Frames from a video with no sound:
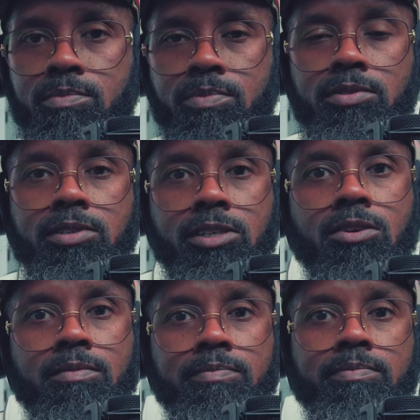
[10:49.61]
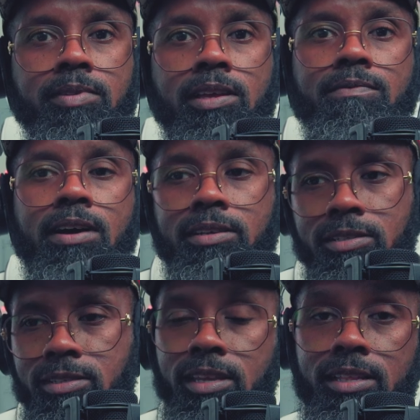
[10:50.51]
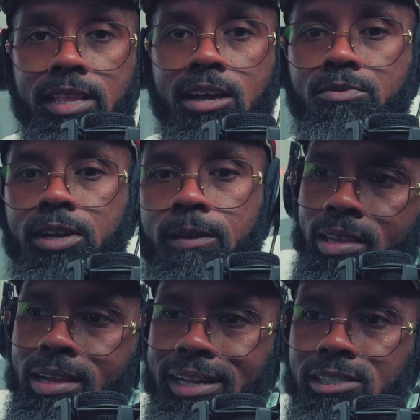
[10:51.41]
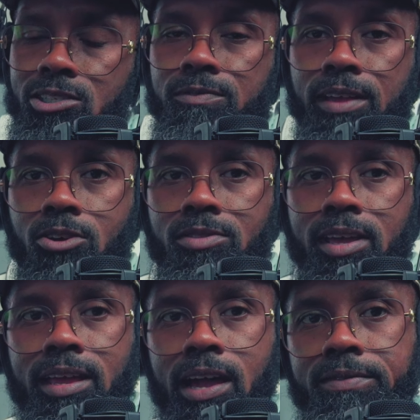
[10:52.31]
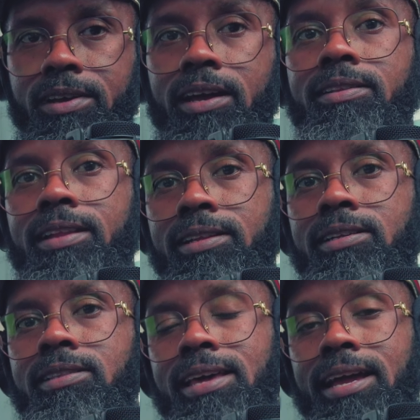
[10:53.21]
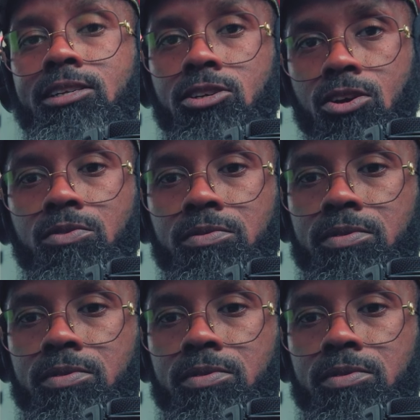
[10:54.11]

Per, you know, if I can say it that way. I just found that after I let that go,